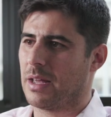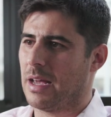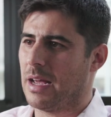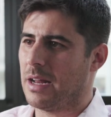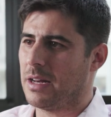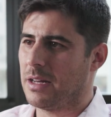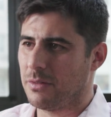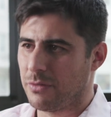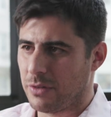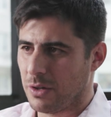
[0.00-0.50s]

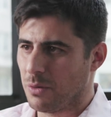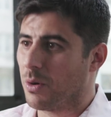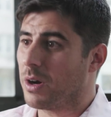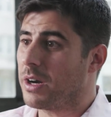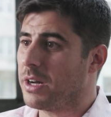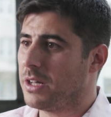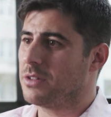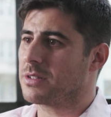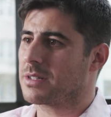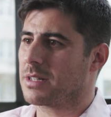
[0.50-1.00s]
And if you
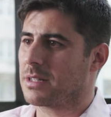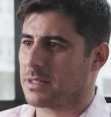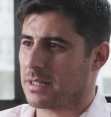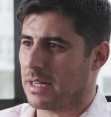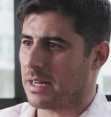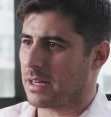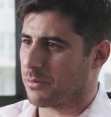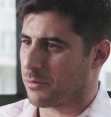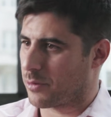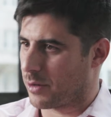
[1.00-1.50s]
want to use this
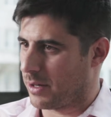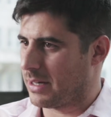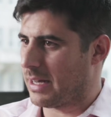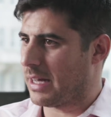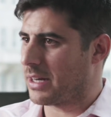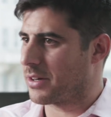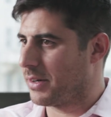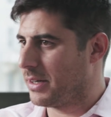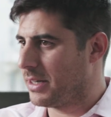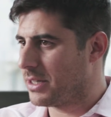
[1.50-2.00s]
data for
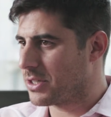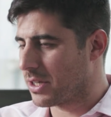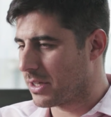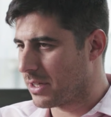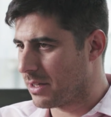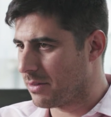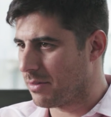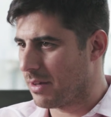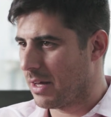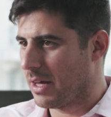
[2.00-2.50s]
another
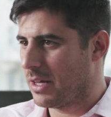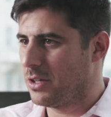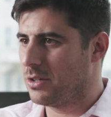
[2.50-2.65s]
initiative,